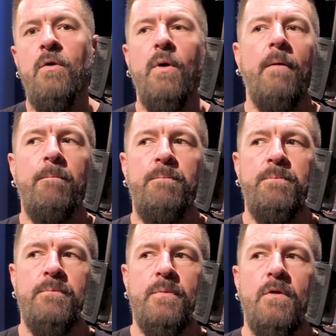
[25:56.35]
Well,
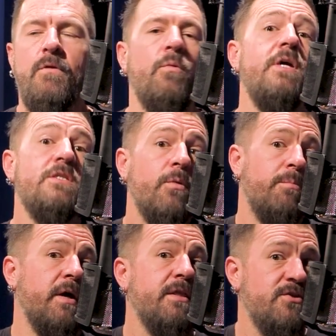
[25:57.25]
the reason
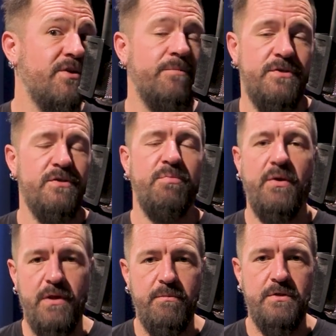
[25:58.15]
we're playing the drums is to
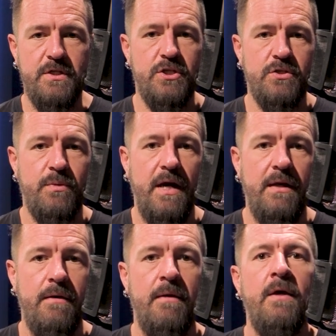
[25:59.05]
play with other musicians,
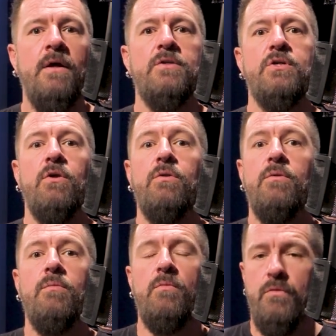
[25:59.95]
right? So
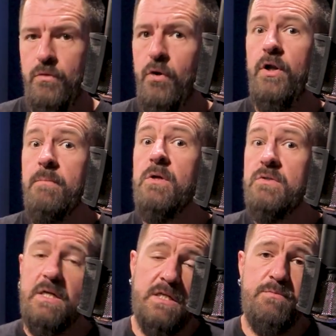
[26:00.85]
learning
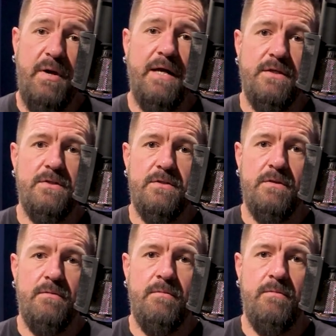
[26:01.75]
music is
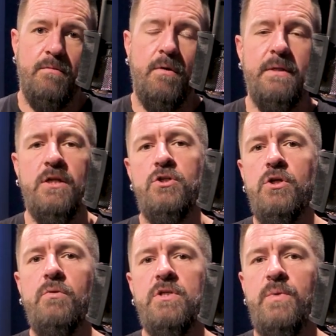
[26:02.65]
practice. What we can
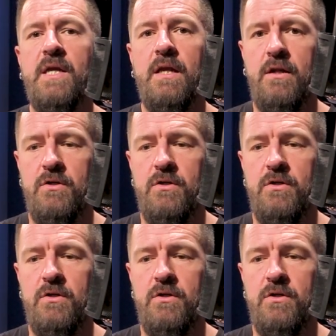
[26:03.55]
do is we can